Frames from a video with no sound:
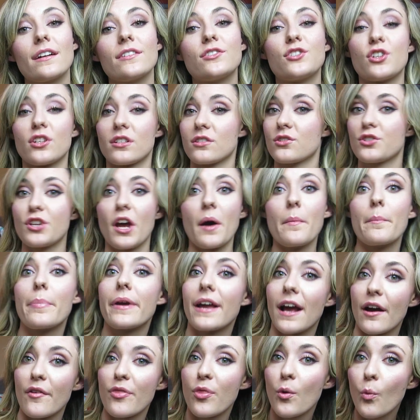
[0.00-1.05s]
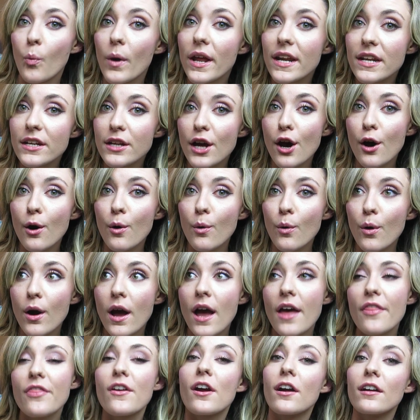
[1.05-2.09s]
just jumping out the window.
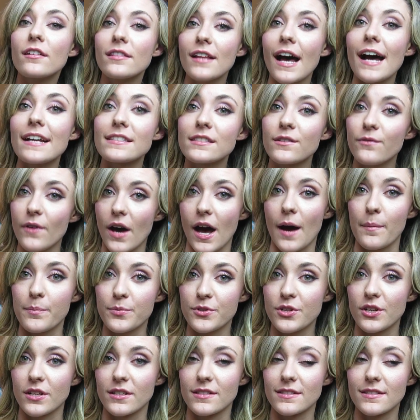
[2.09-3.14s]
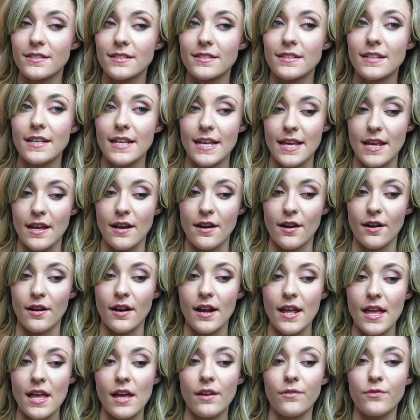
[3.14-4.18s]
There are lots of options
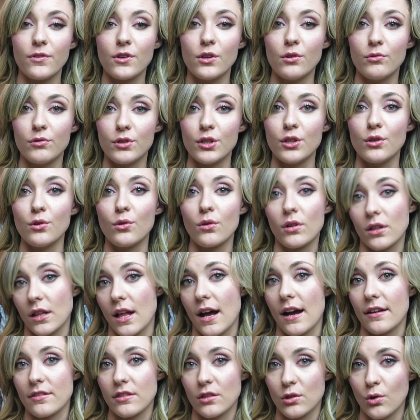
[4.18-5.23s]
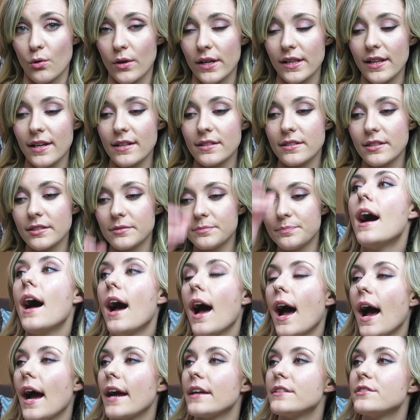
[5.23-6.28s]
here if you do clog the toilet.
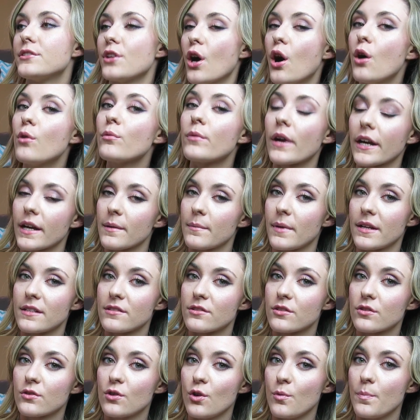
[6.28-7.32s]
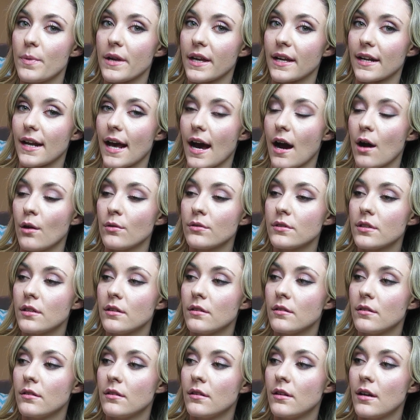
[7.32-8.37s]
I don't recommend scooping it out.
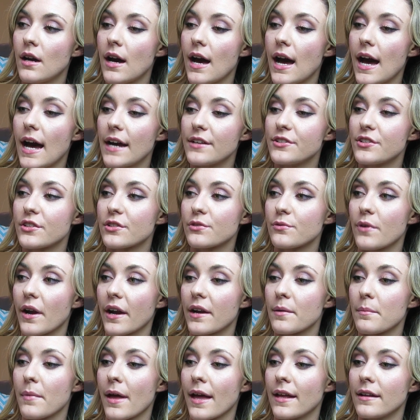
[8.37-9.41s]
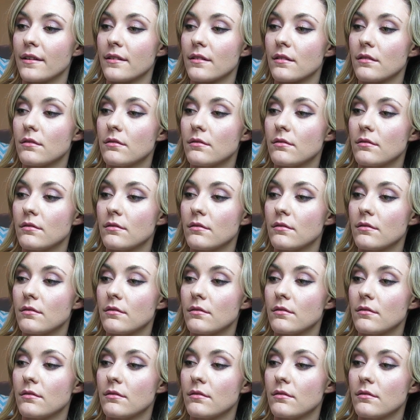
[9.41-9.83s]
I just recommend